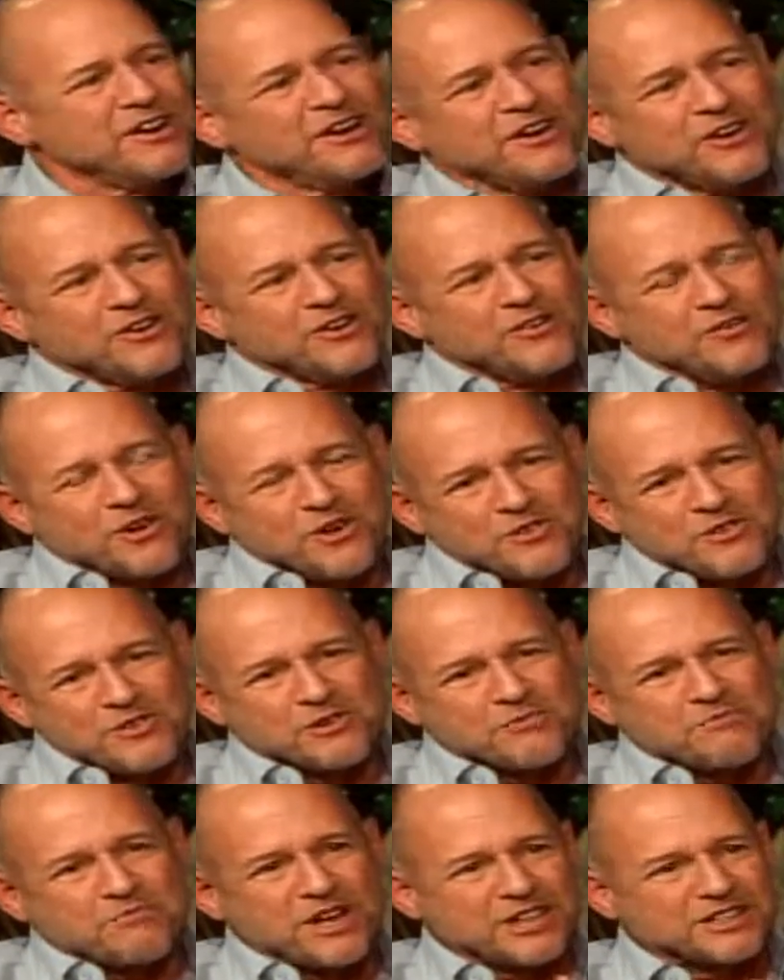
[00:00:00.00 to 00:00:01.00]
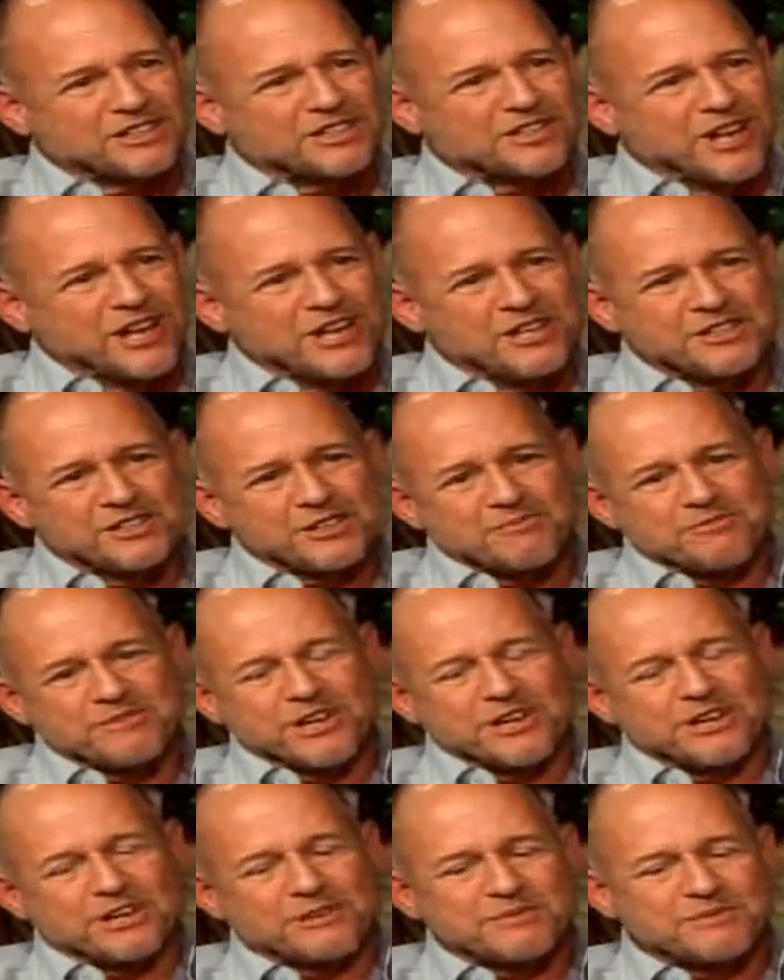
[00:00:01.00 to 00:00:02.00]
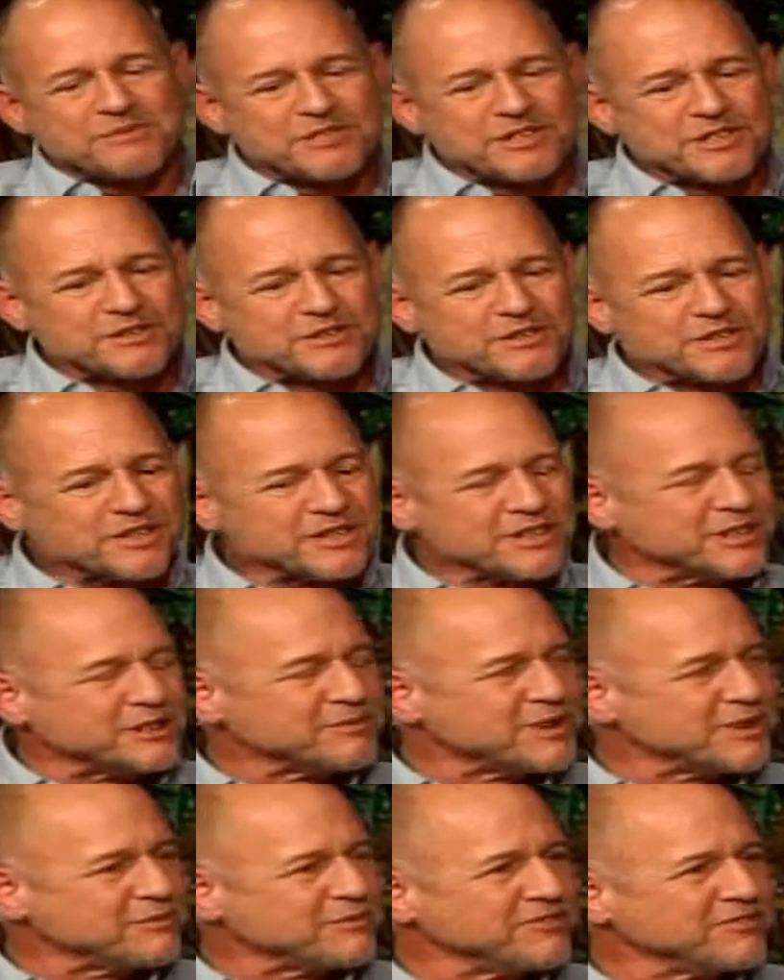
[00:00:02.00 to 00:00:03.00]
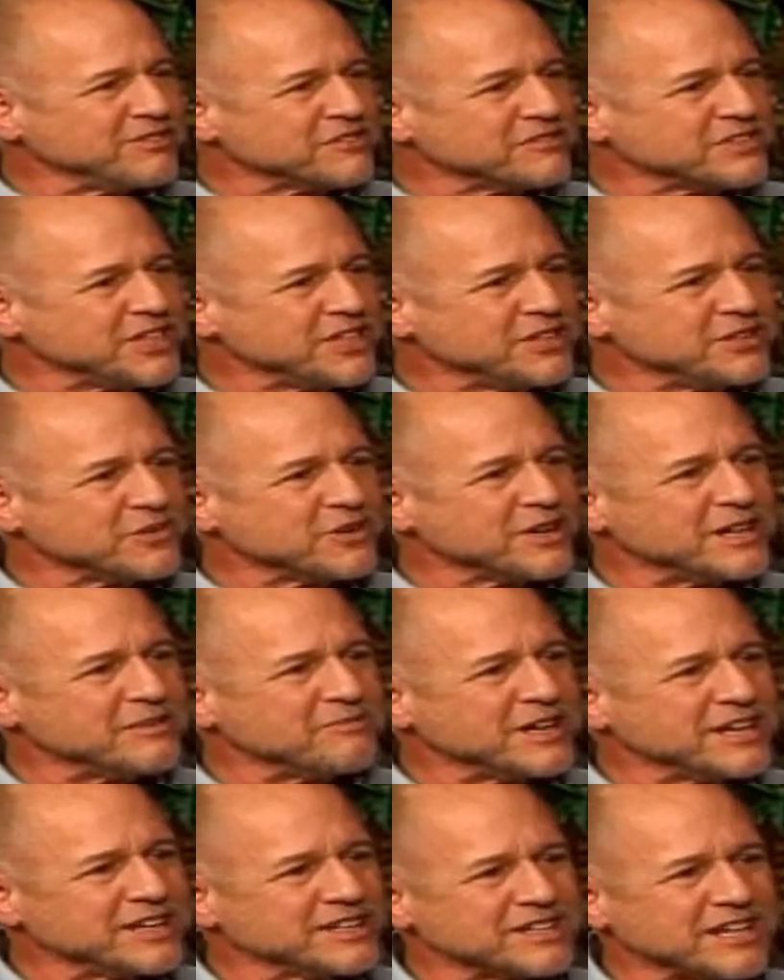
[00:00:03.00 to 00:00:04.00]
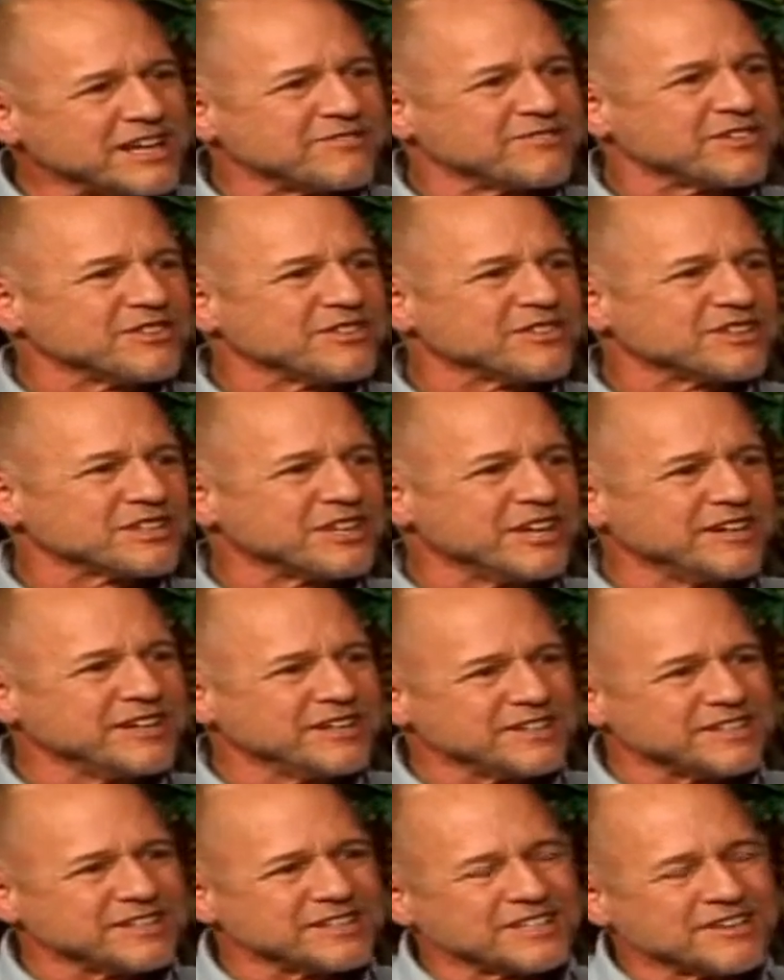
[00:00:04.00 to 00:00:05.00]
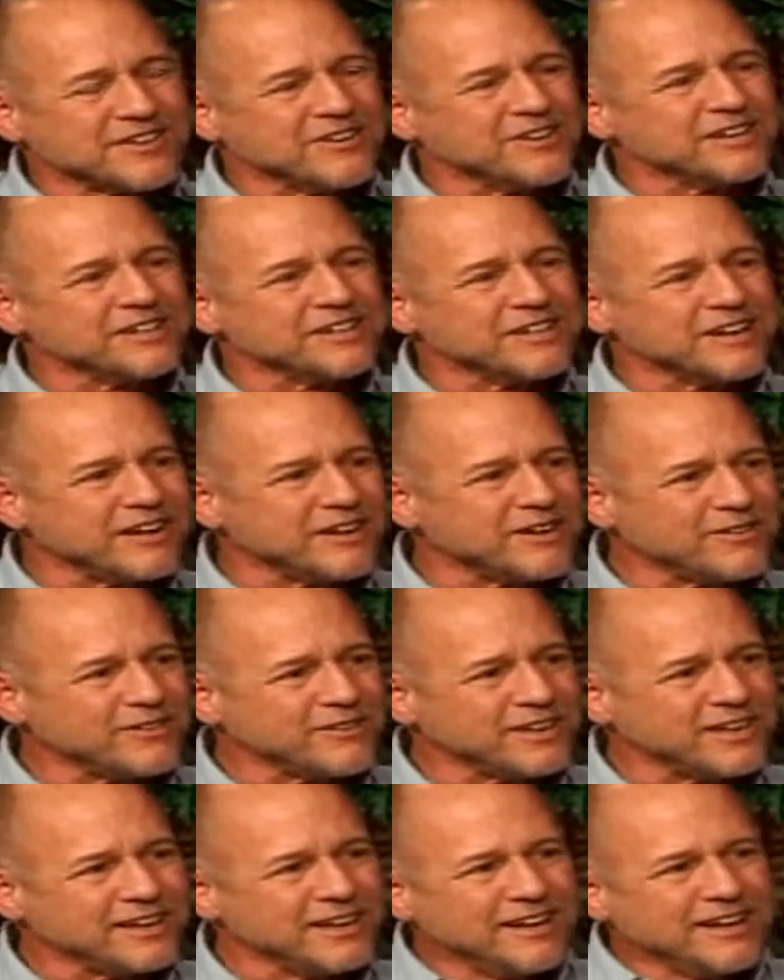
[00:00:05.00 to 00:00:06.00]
Well, your best light sometimes is, maybe 15, 20 minutes after the sun has gone down,